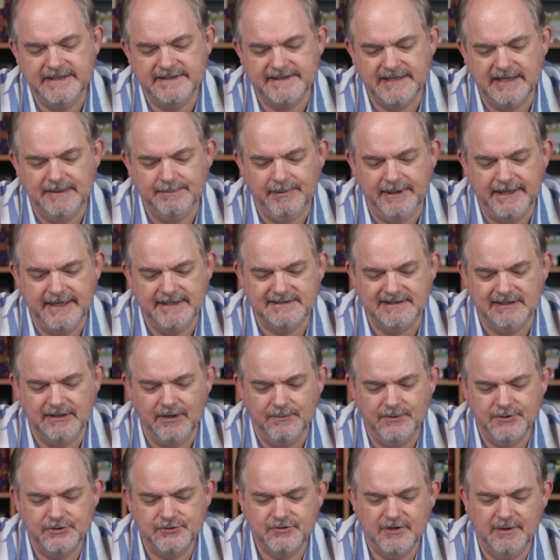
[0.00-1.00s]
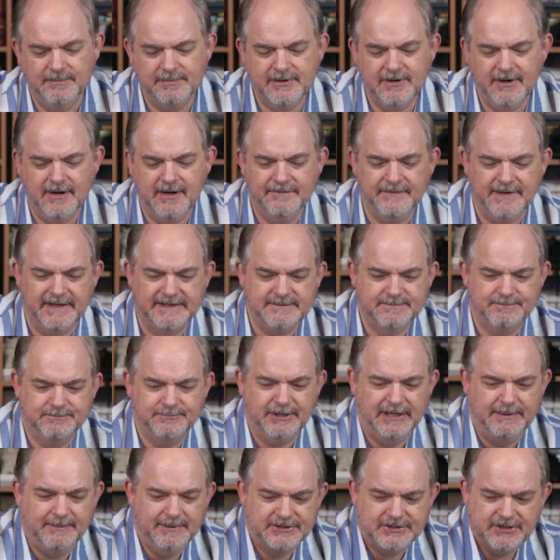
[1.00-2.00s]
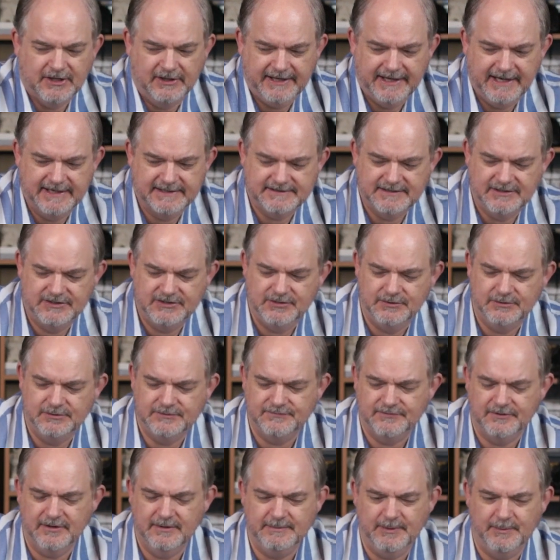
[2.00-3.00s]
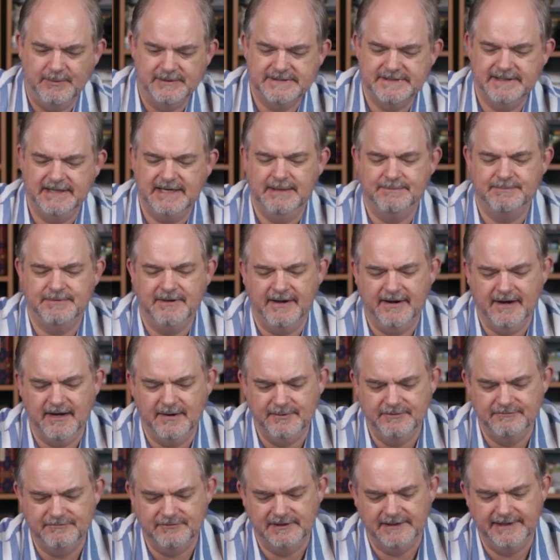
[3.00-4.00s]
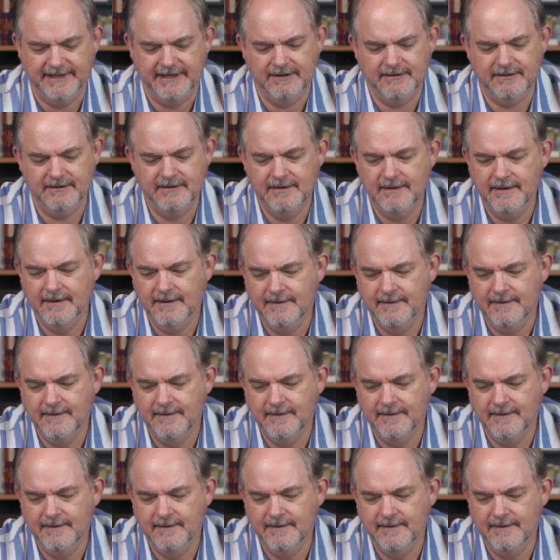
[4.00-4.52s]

is going to play his lower trump card. That's pretty much all he has to choose from. He wants to keep the higher one for later.